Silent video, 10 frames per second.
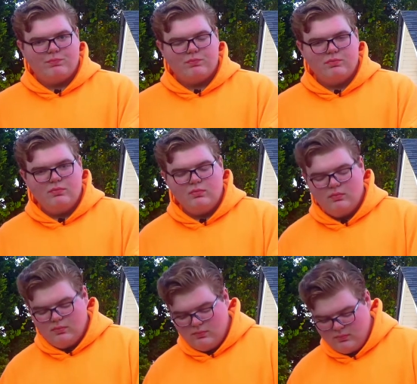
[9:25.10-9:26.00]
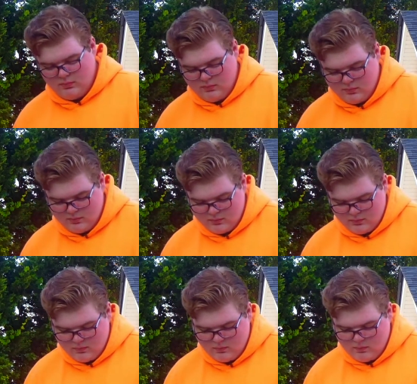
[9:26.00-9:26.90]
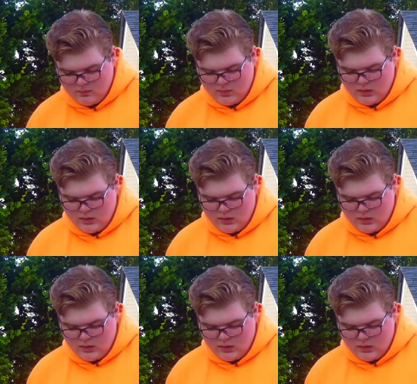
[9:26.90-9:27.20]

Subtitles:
Nothing is said.